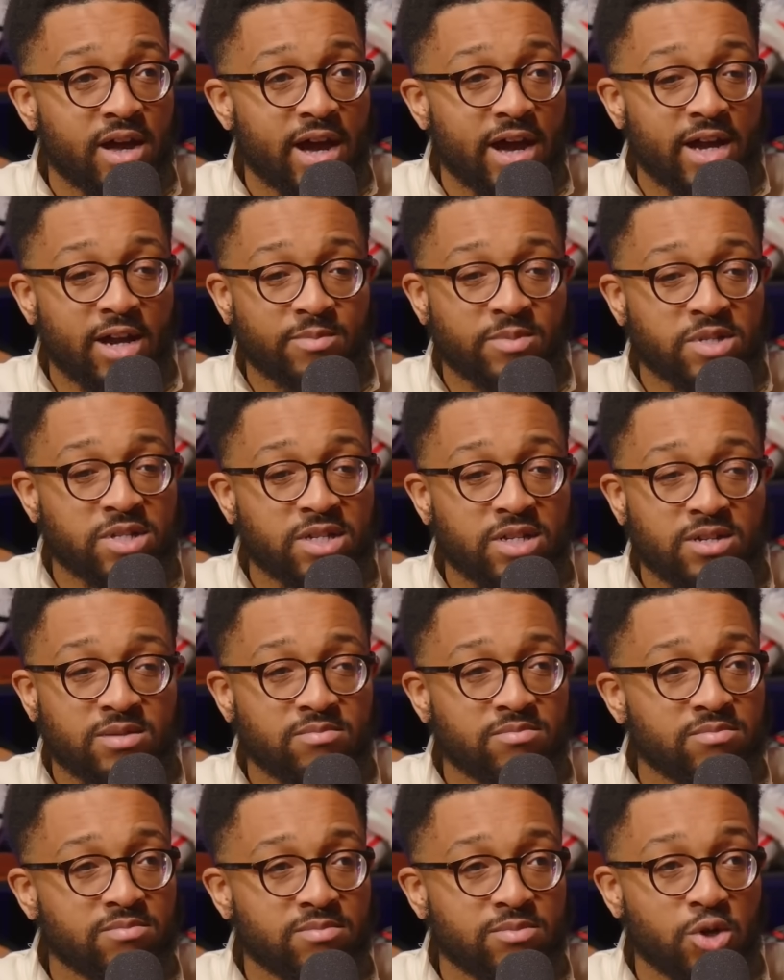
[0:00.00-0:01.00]
and I'm
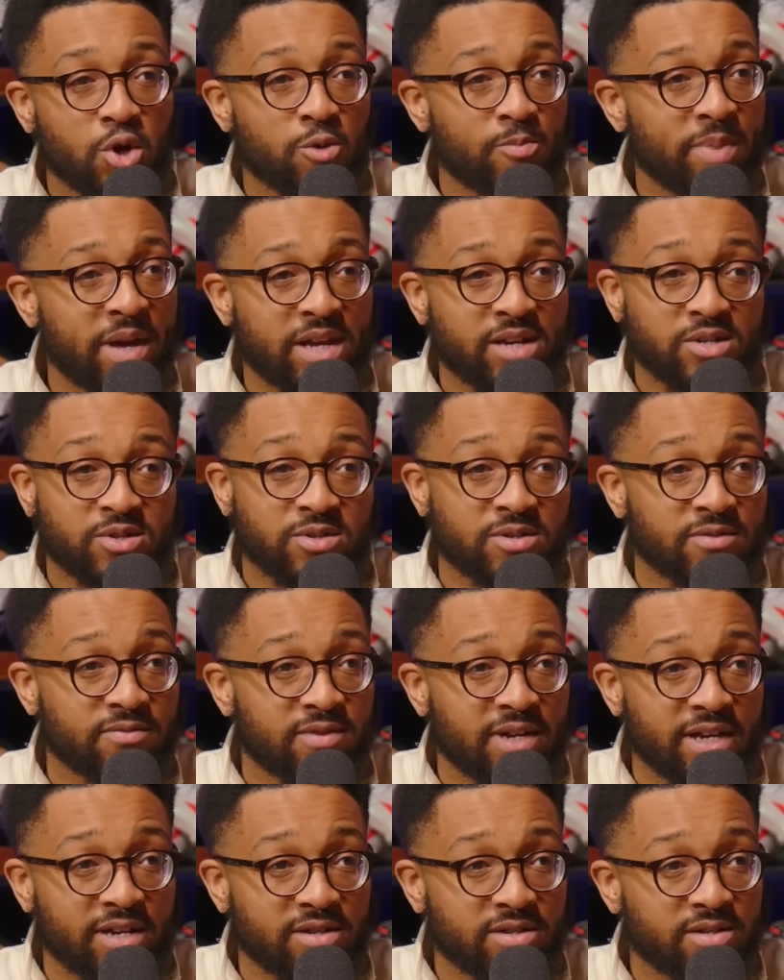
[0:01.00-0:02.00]
seeing no pace on the
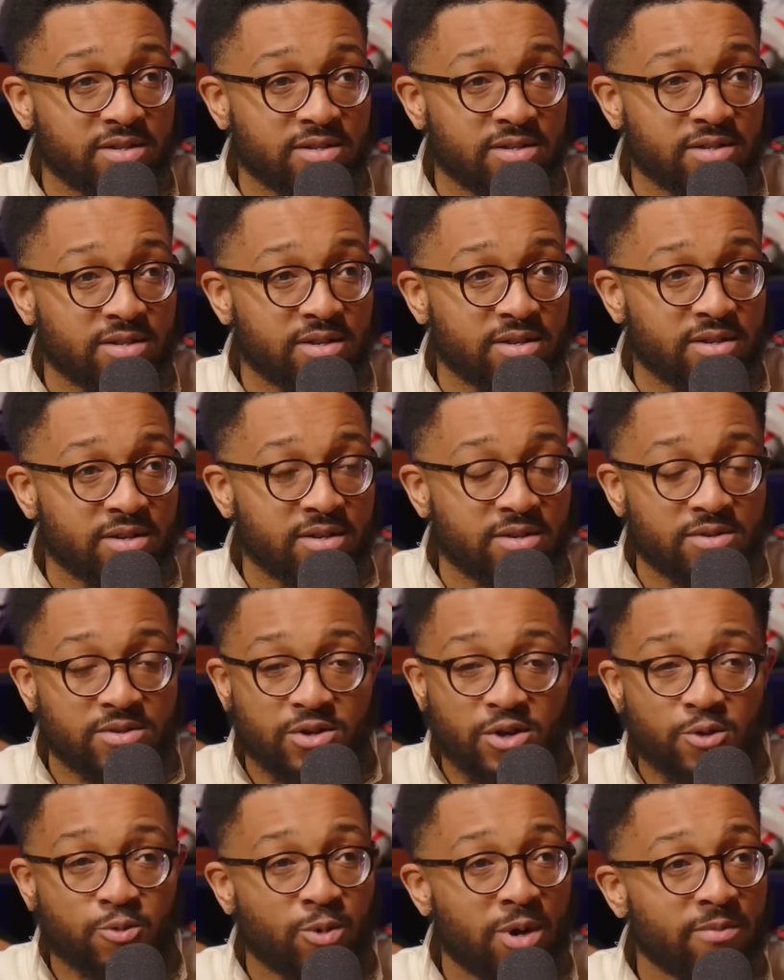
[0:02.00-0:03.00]
flanks,
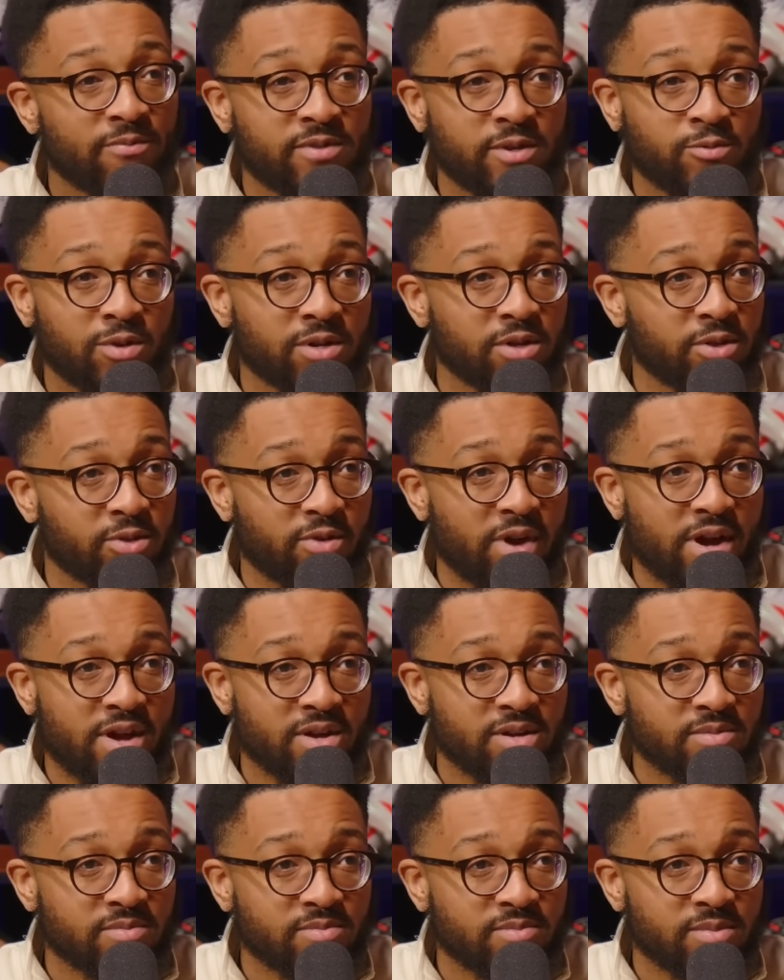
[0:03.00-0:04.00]
no 1v1 threat.
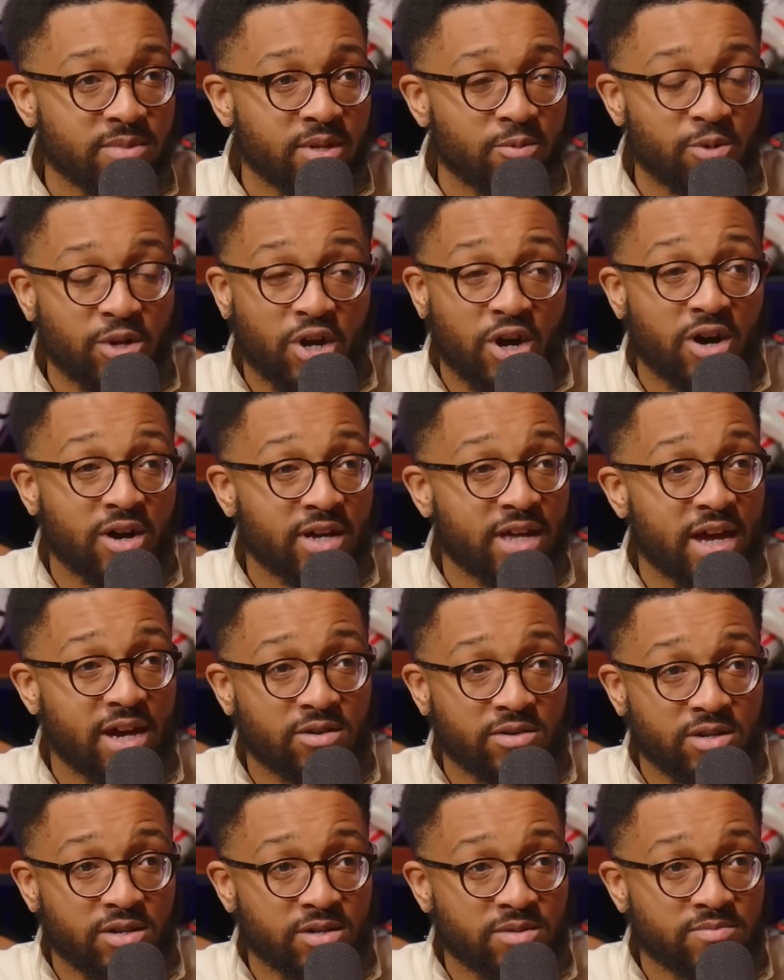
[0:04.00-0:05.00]
We can't
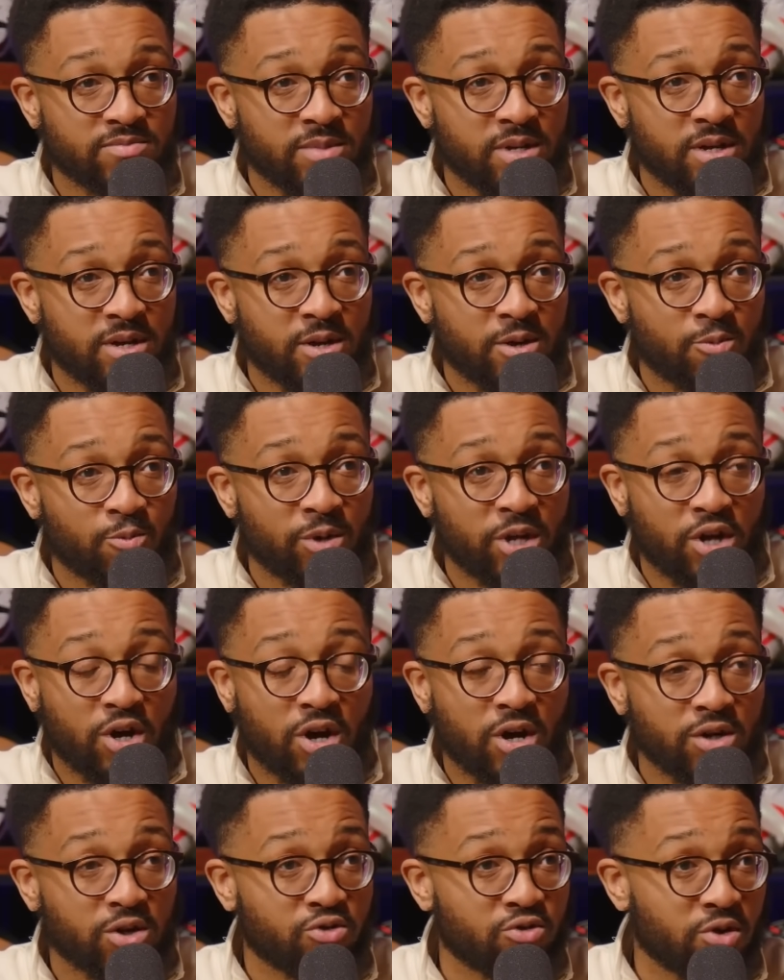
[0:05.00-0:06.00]
counter. We
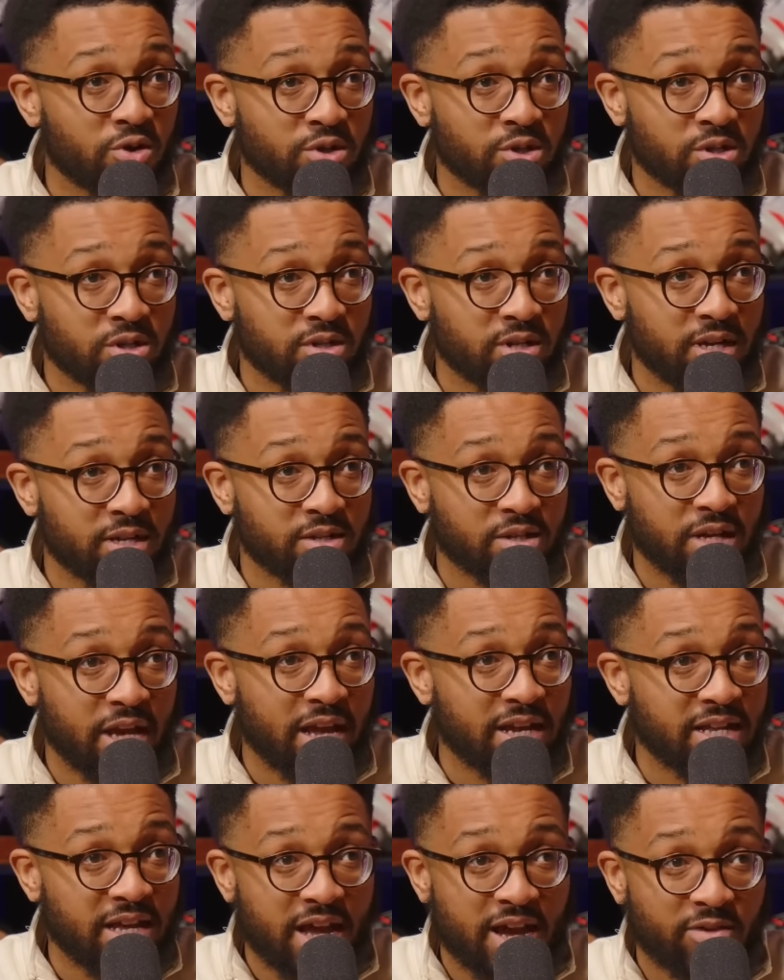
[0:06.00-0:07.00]
can't cross into
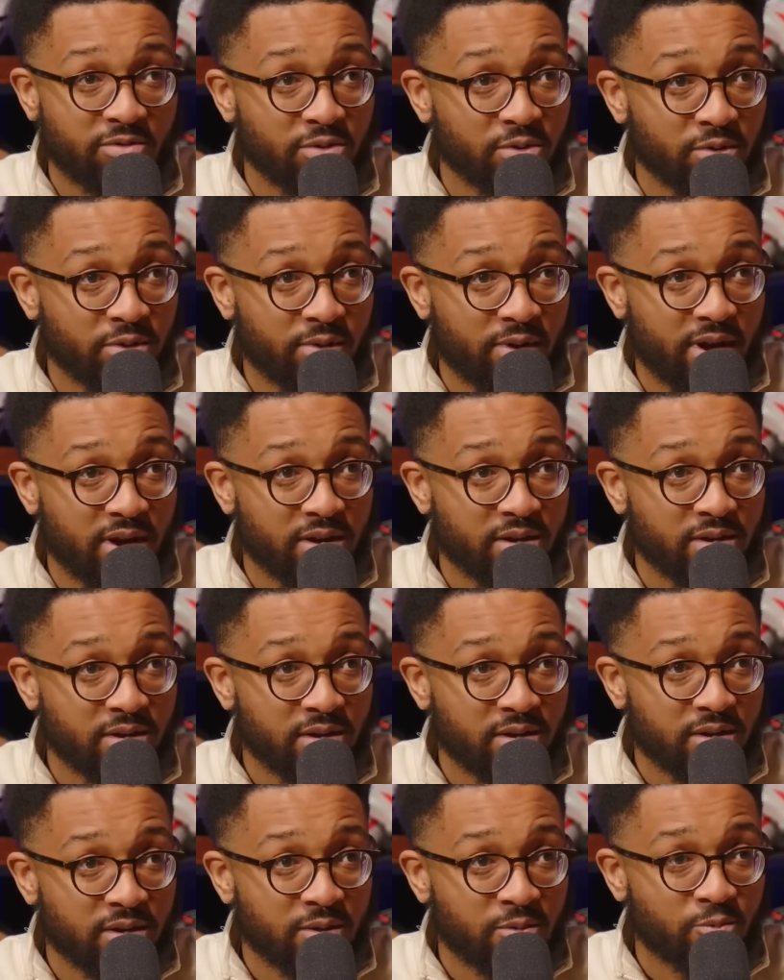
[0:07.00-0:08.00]
any aerial threat.
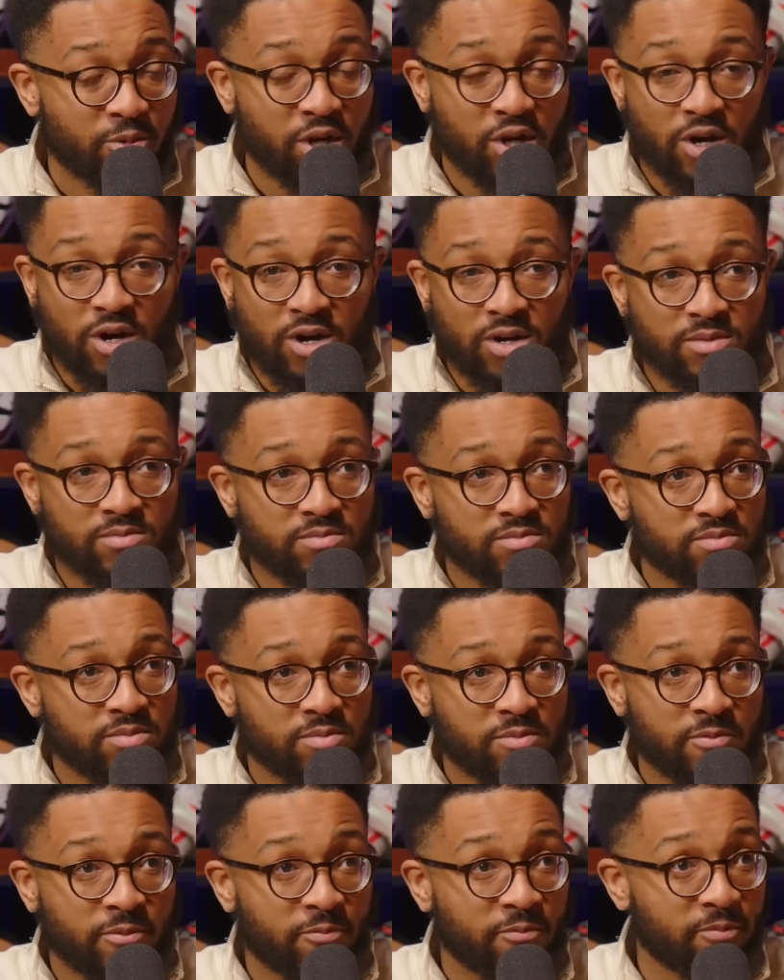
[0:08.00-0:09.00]
We can't
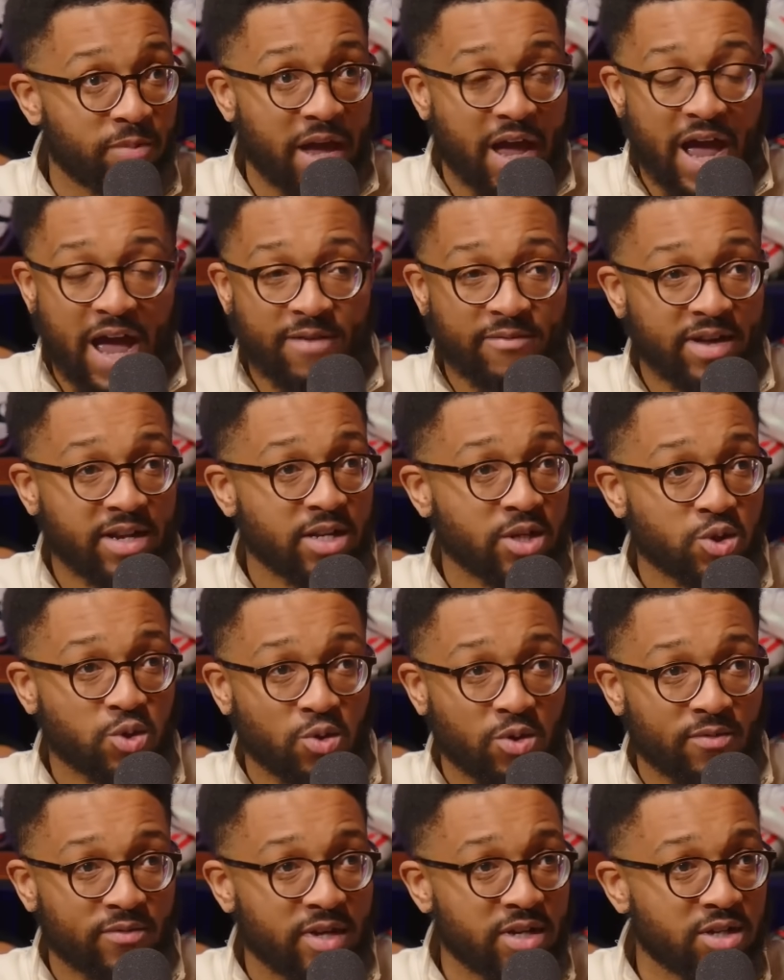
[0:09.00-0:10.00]
have any
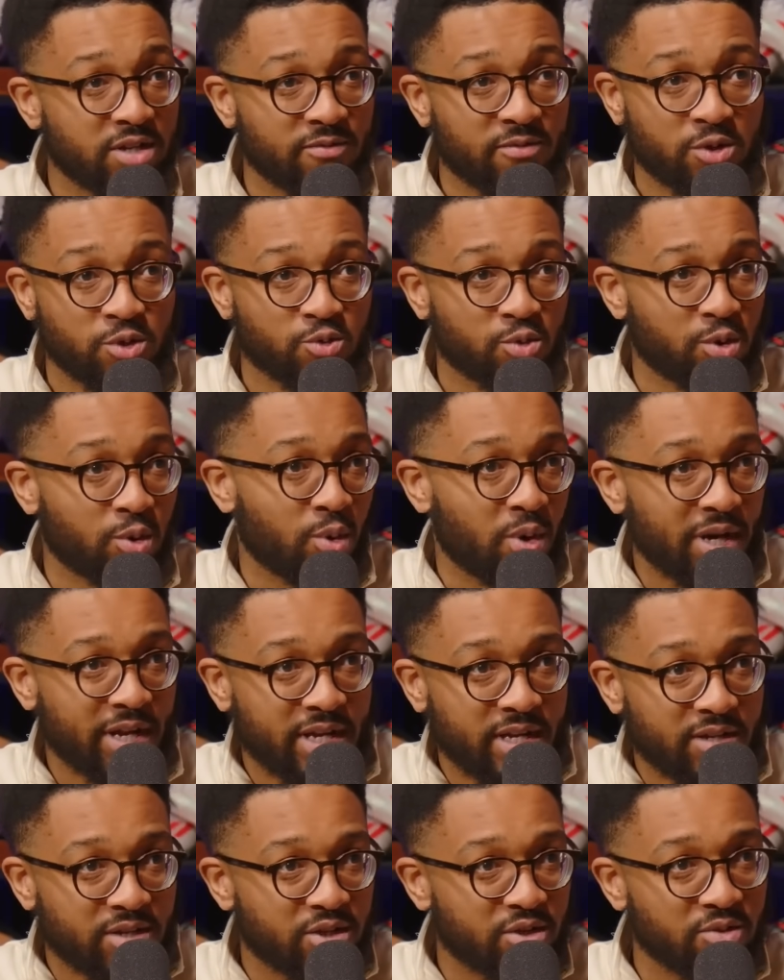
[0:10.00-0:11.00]
sort of individual
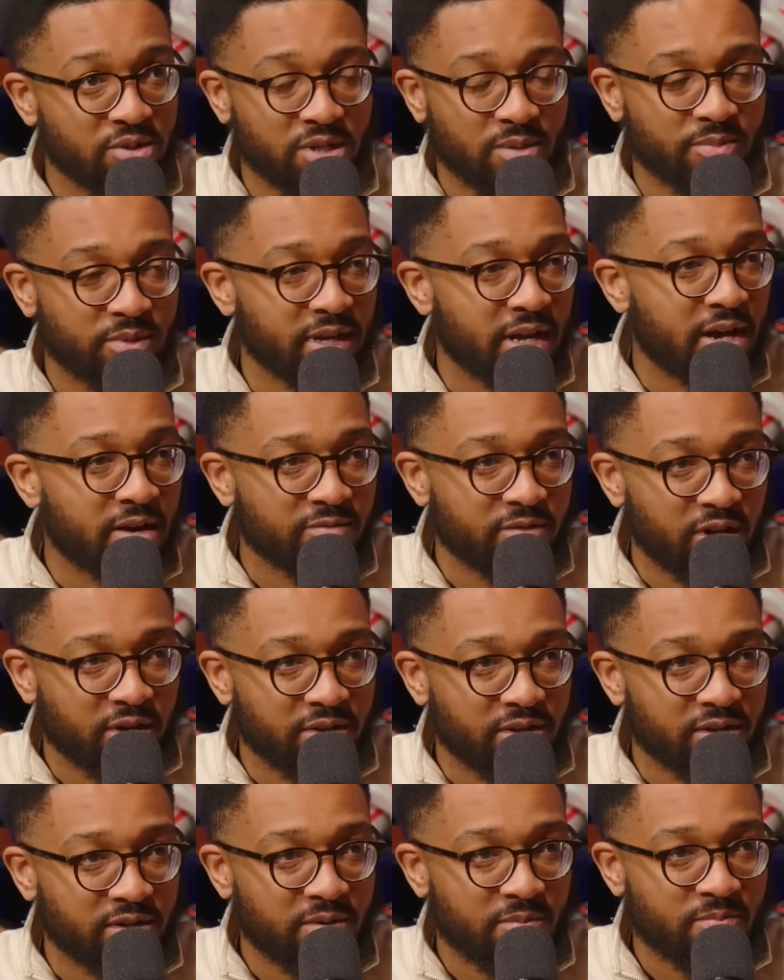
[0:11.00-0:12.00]
quality to do something out of
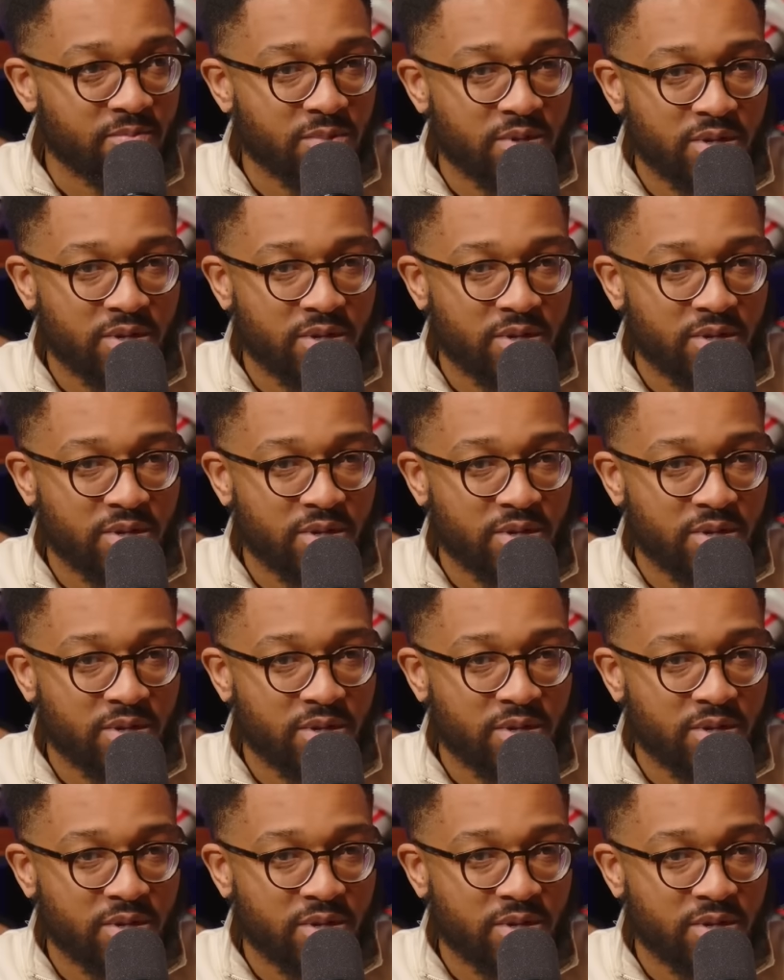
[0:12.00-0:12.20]
nothing.